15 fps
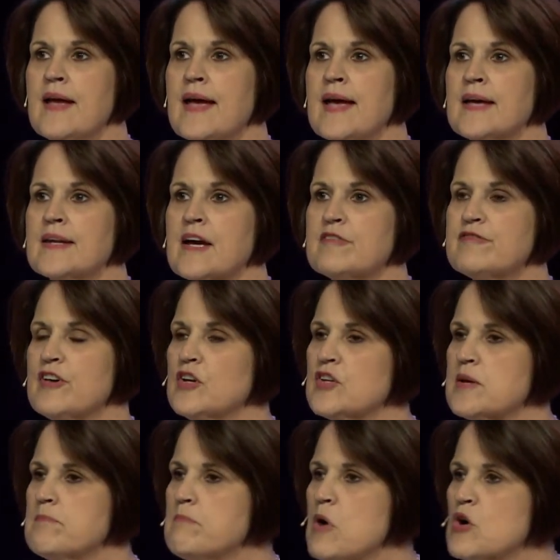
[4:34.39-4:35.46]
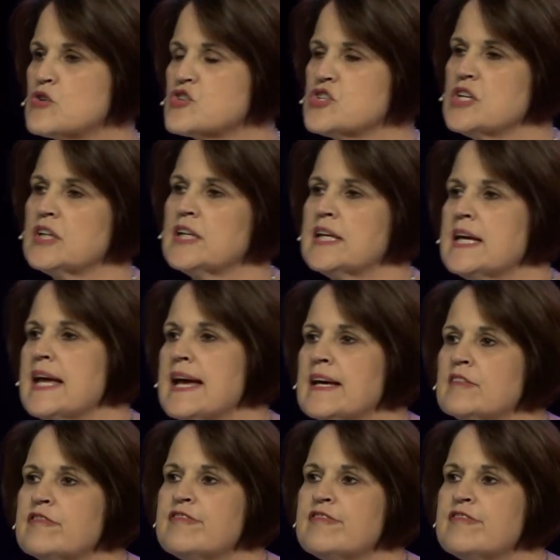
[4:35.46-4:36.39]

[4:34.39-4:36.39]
And I felt emotionally and